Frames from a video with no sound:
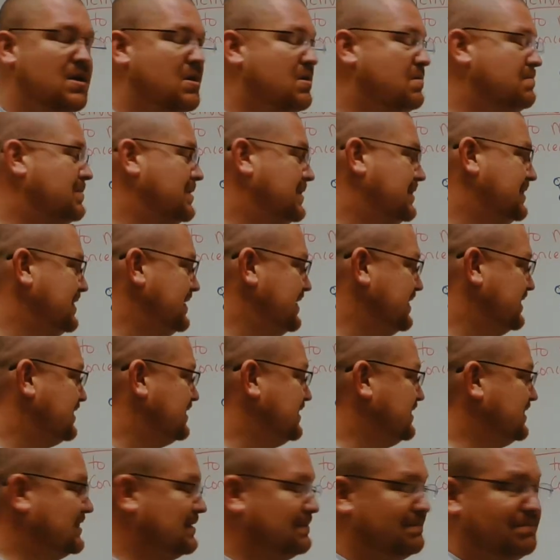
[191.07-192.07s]
But this
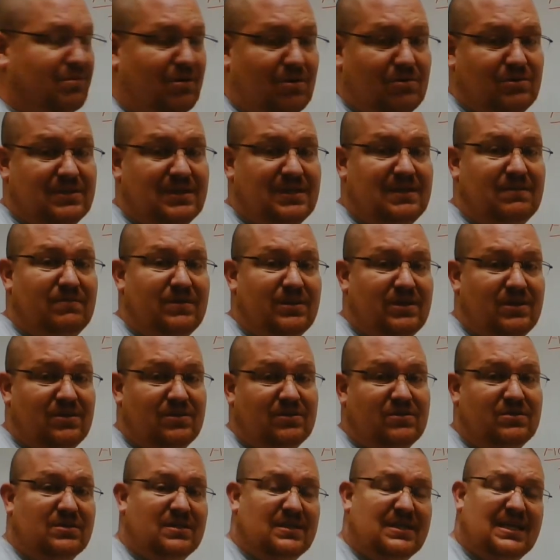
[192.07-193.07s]
is a protein we
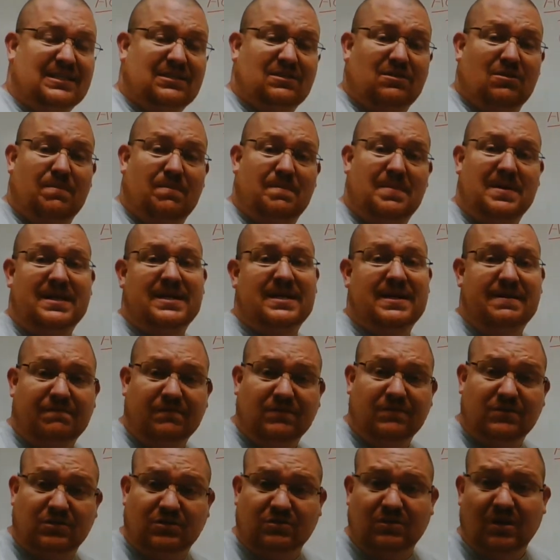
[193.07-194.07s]
use. It has a little bit different
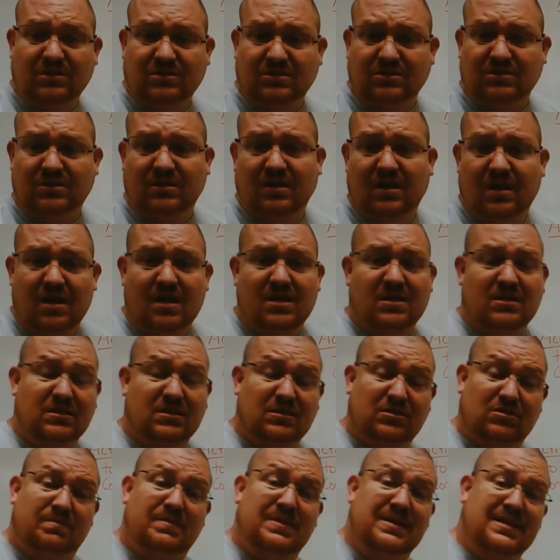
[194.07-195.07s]
structure, has a
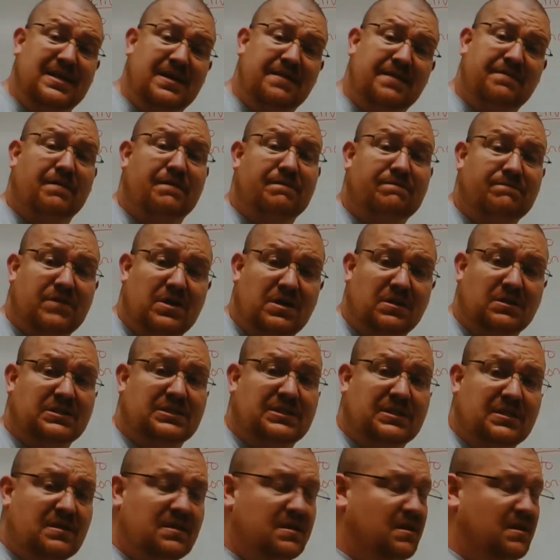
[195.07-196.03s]
little bit different function.